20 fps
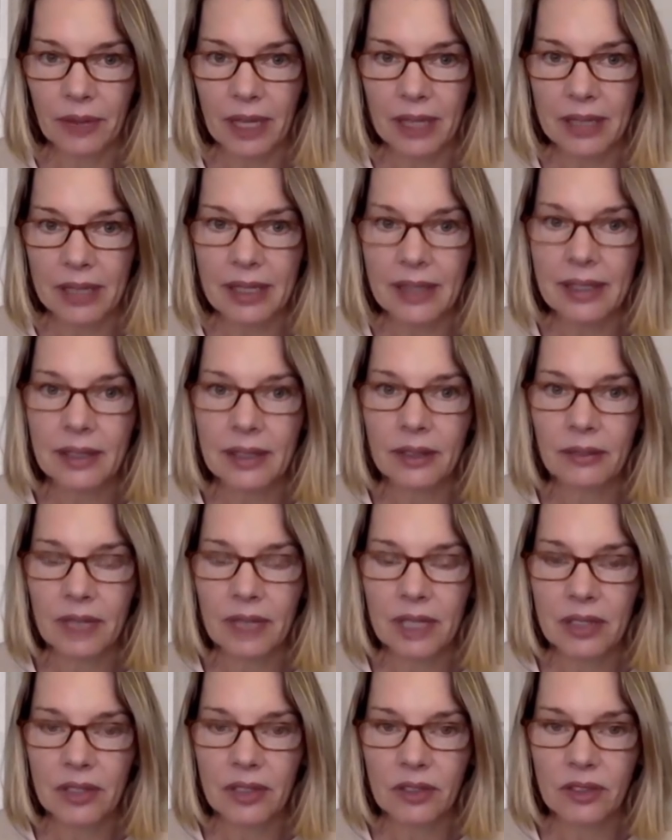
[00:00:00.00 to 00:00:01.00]
as I did the
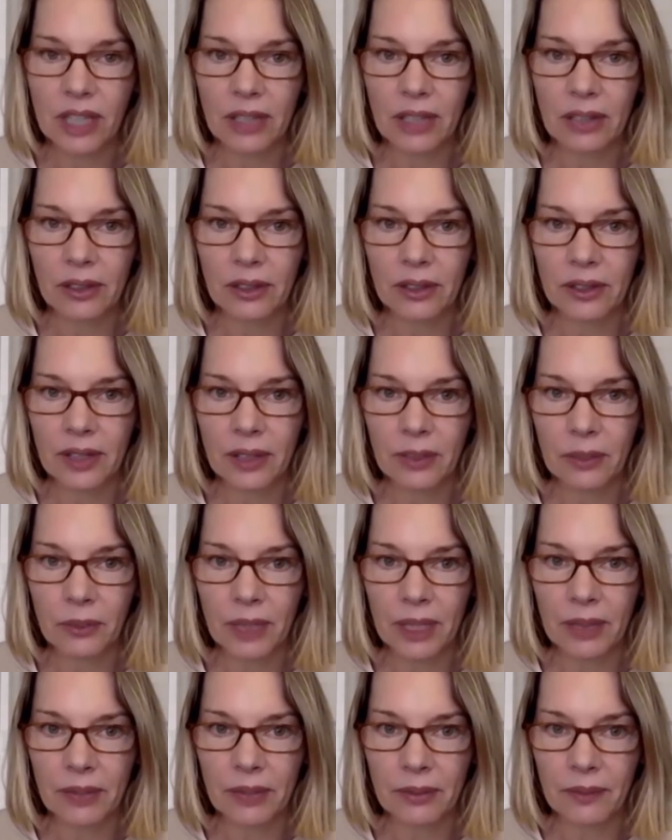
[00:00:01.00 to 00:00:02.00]
research, I learned that
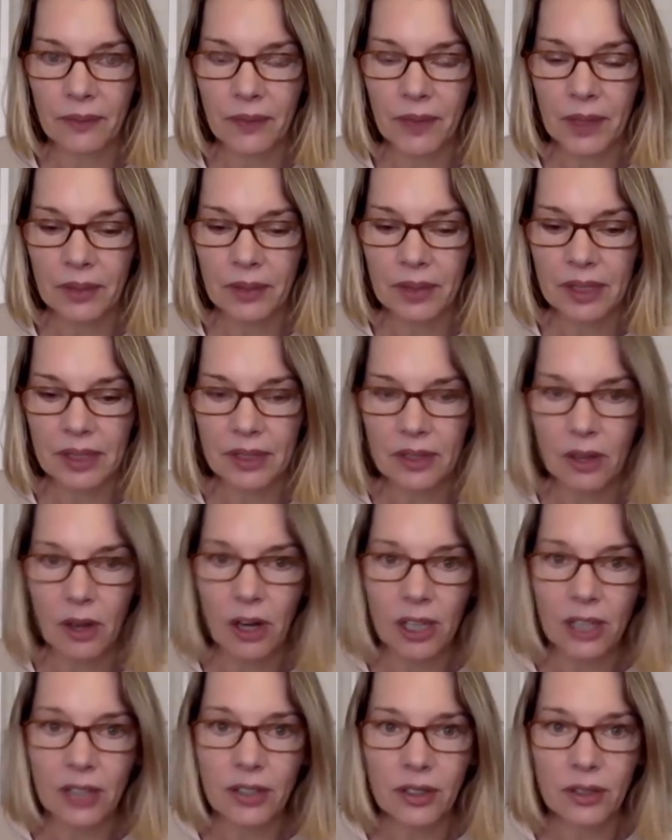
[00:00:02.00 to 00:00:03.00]
there was this
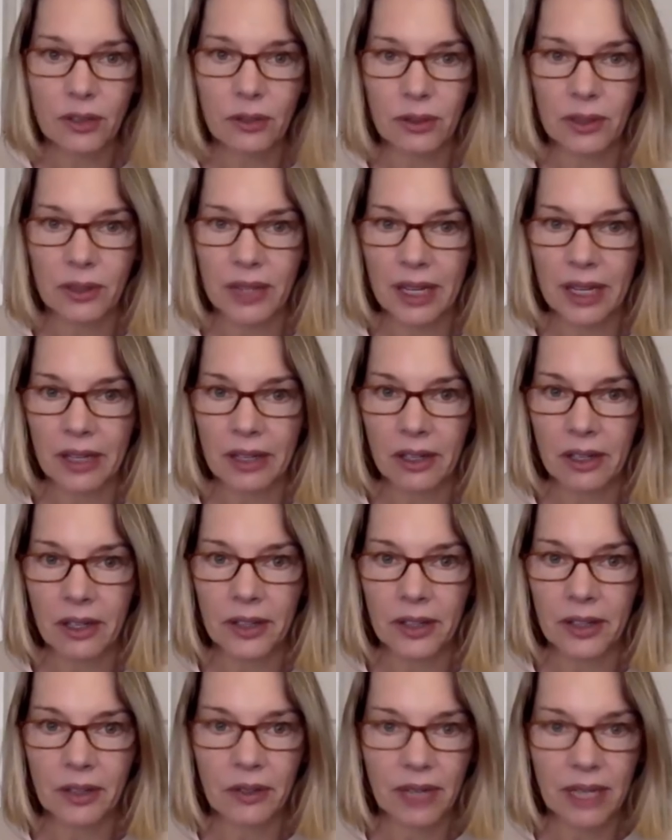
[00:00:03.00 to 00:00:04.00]
art school there
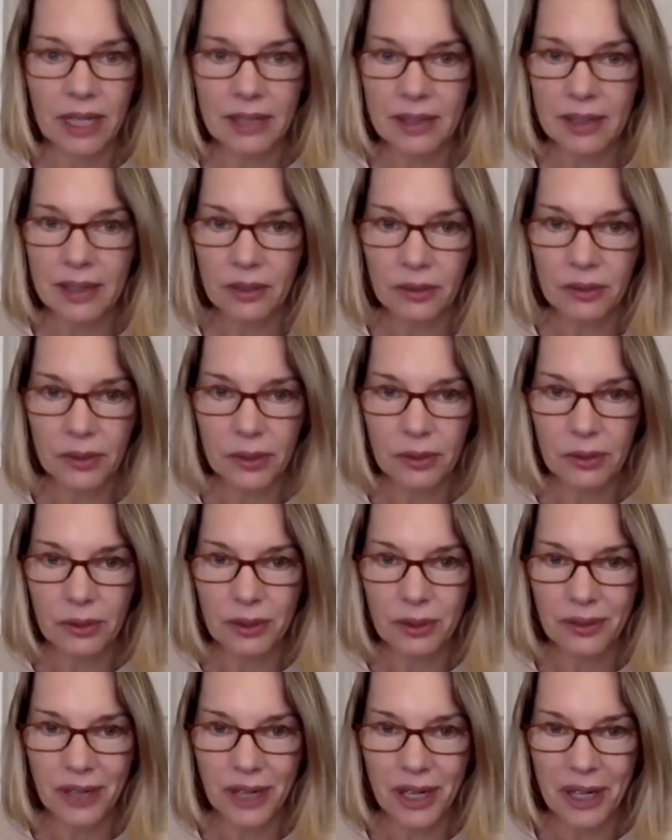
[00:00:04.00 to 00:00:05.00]
called the Grand Central
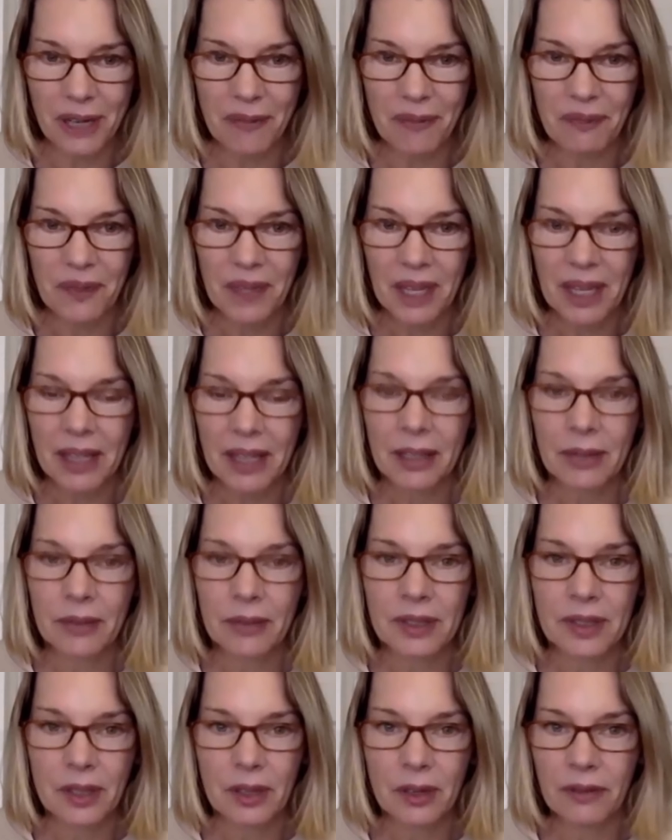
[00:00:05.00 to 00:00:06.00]
School of Art that
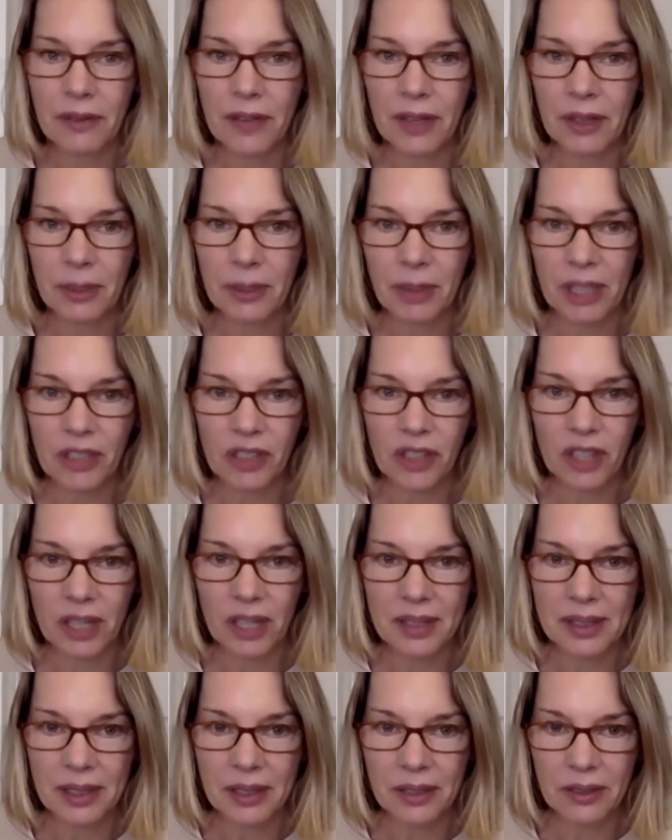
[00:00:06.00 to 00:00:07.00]
was co-founded by
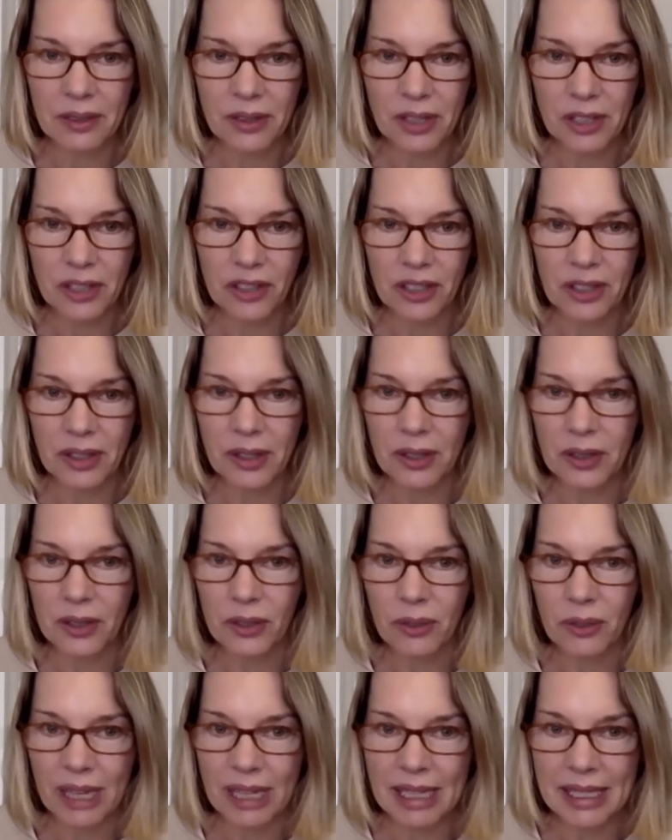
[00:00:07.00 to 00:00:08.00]
John Singer Sargent in the
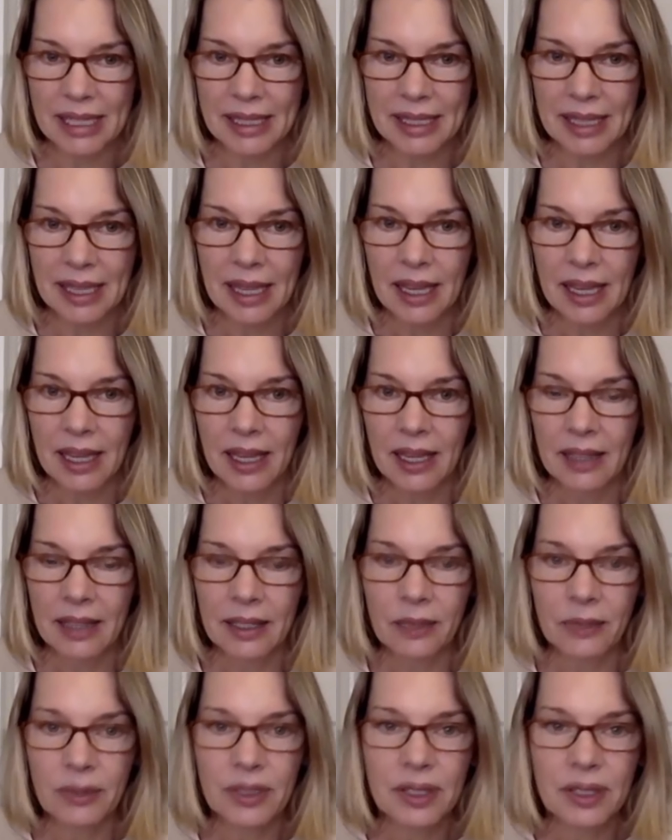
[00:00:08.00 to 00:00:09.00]
1920s.
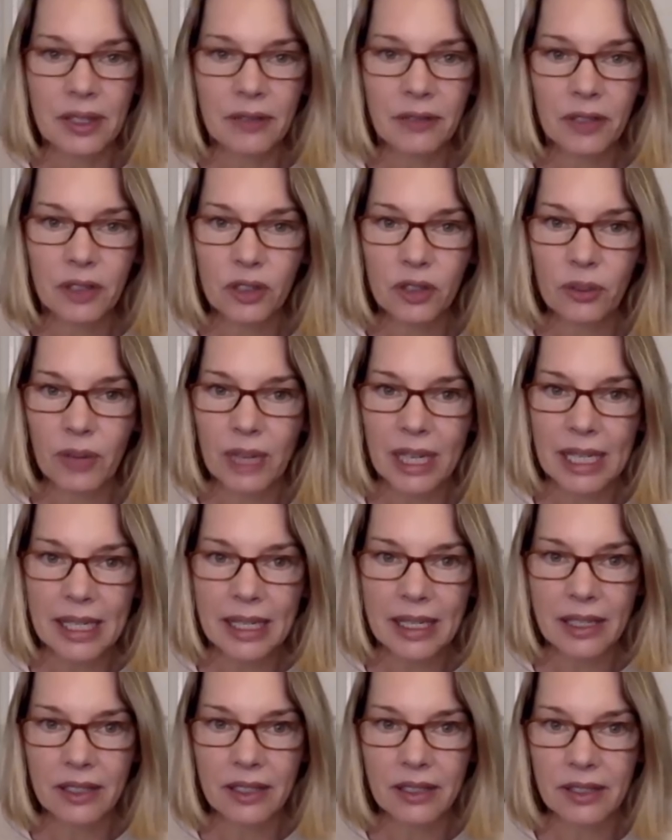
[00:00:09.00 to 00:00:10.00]
that it was there for
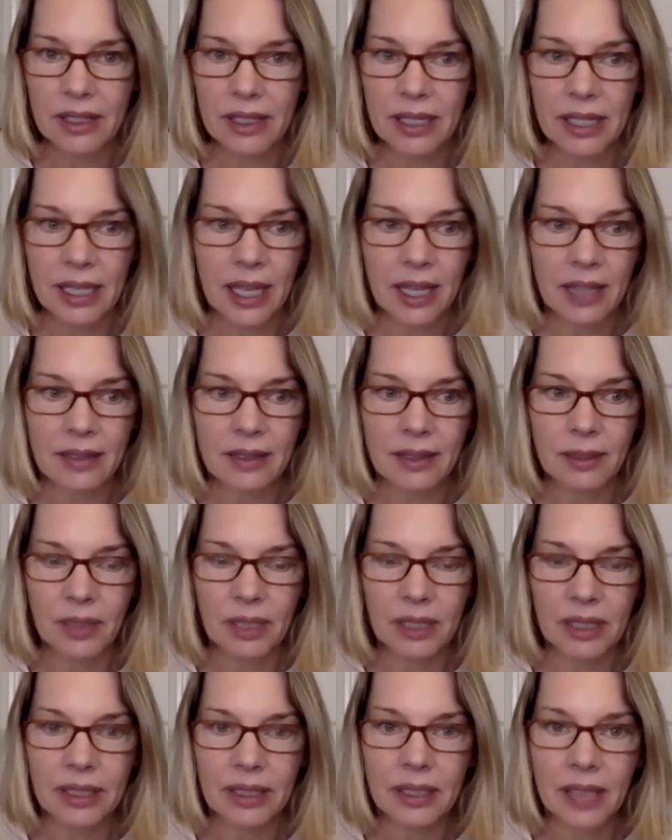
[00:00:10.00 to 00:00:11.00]
20 years, that it had
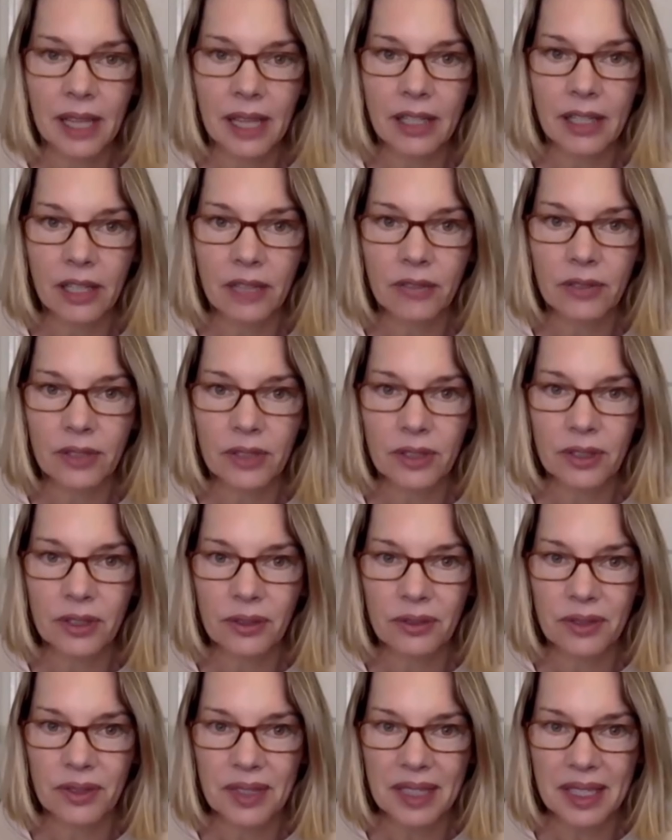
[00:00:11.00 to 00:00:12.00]
something like 900
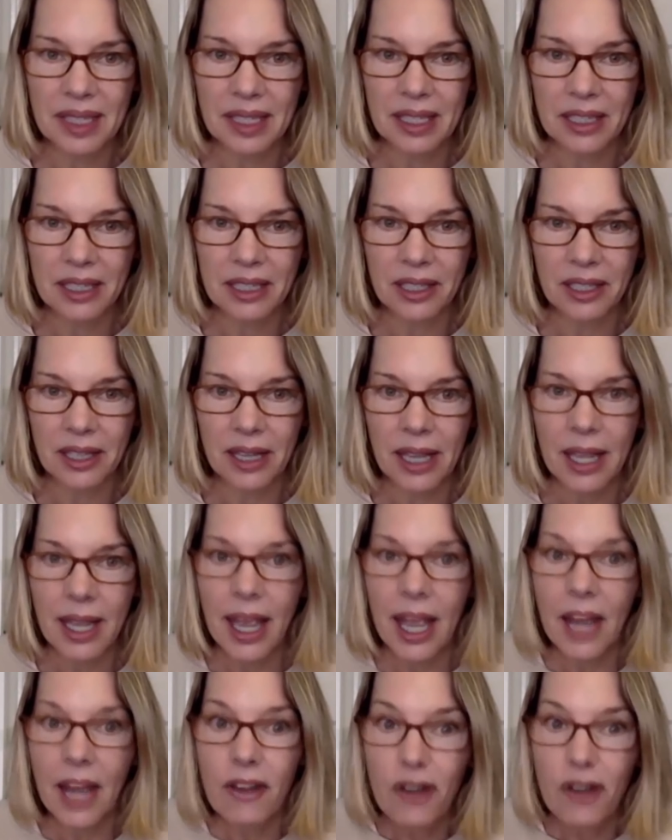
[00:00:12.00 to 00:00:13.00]
students a year,
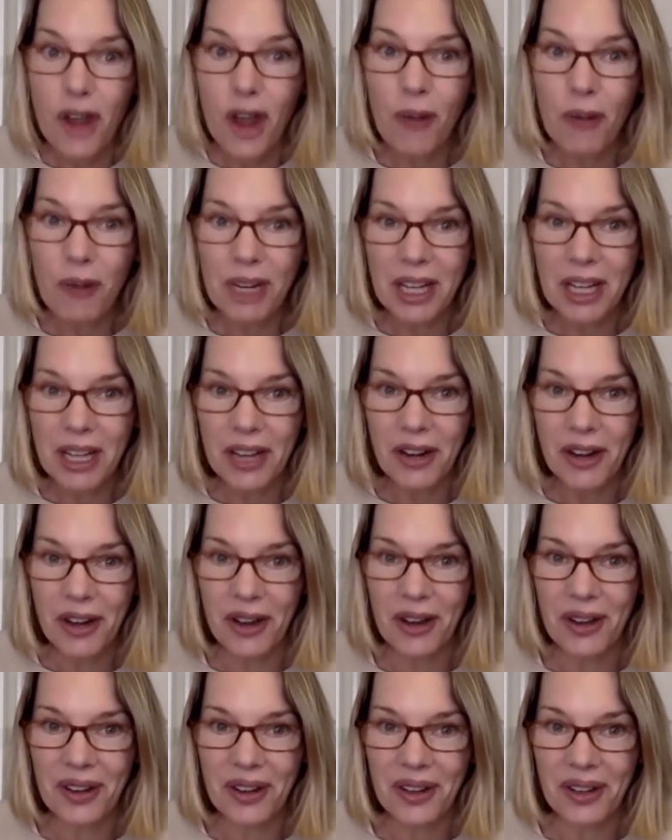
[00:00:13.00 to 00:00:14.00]
and no one had
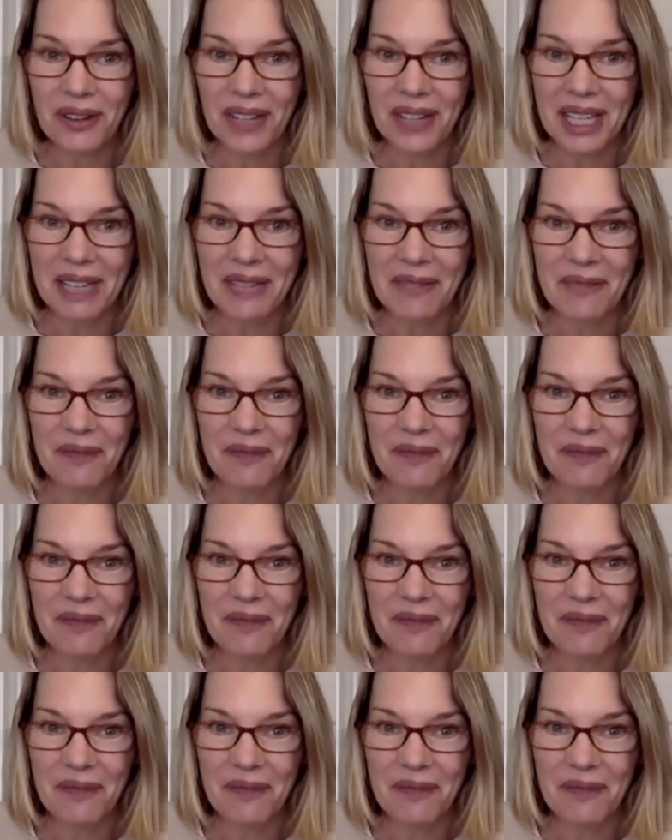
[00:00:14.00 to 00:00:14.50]
heard of it.